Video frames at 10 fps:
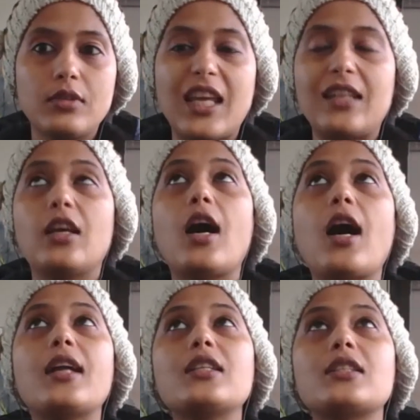and the
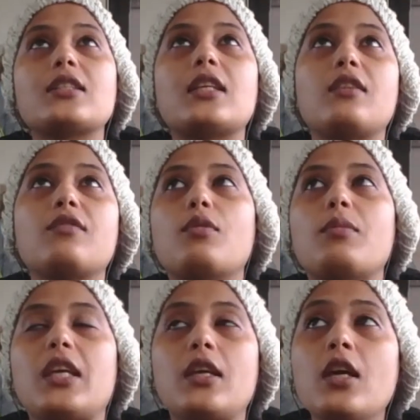hardest thing for
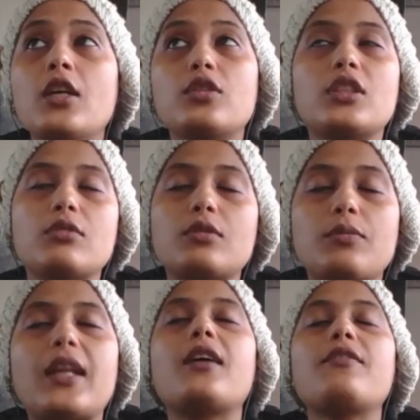me, because she was,
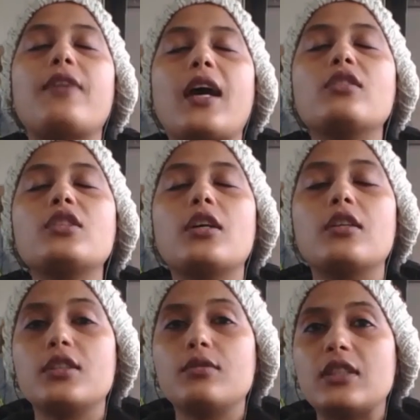when I found her,
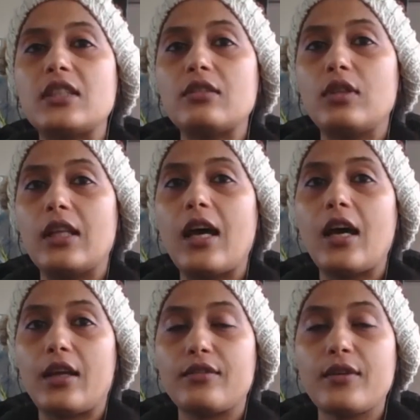she was still
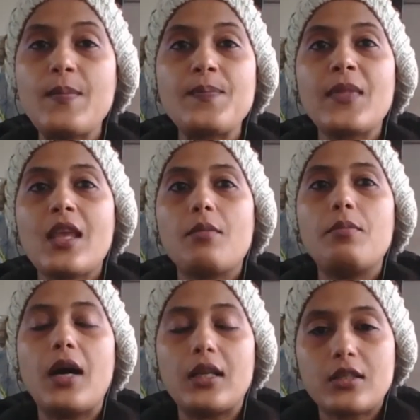alive.
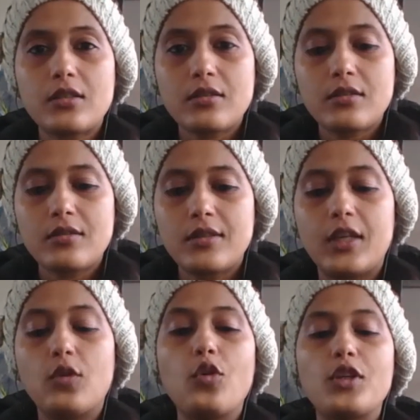But in
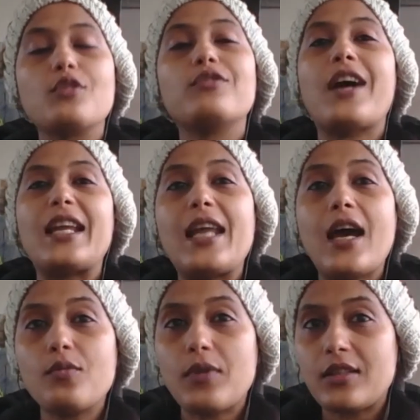order to find out
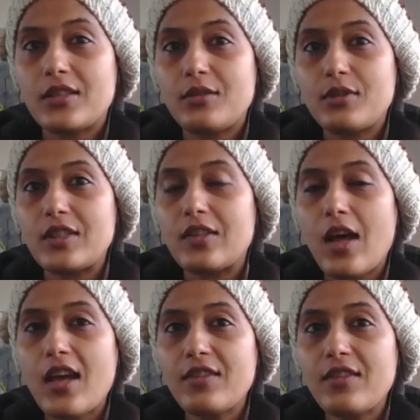whether she was
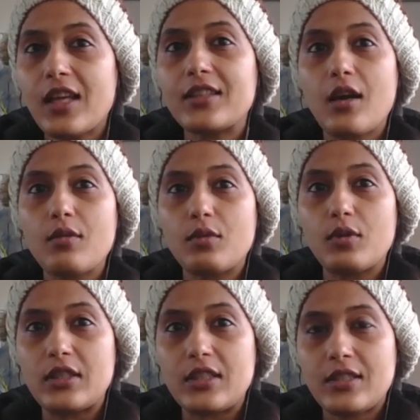alive, like that
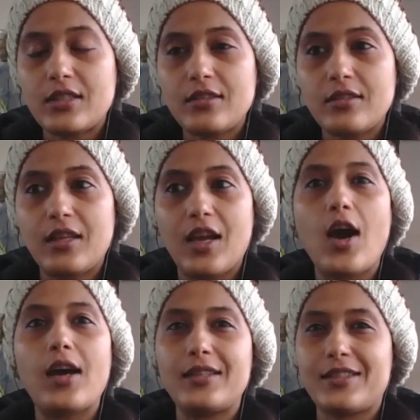was the
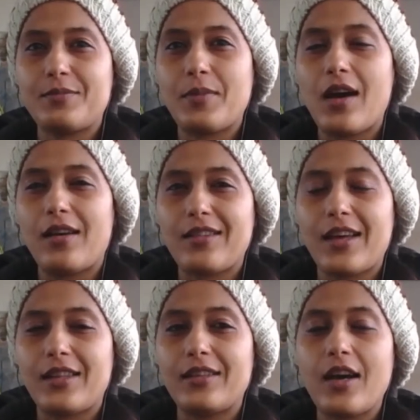hardest part. I
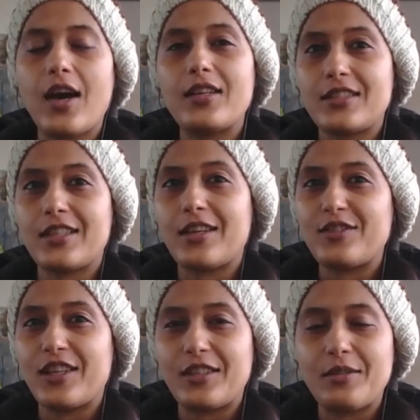think the hardest thing I've
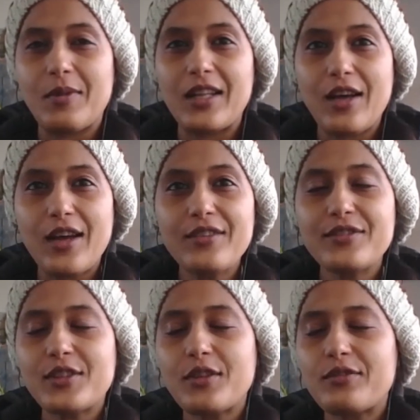done in my life
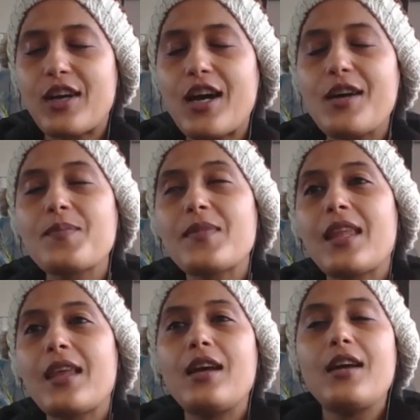so far.
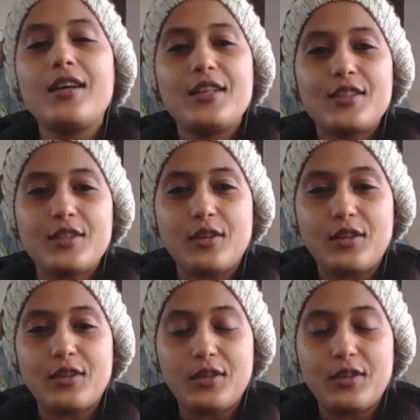So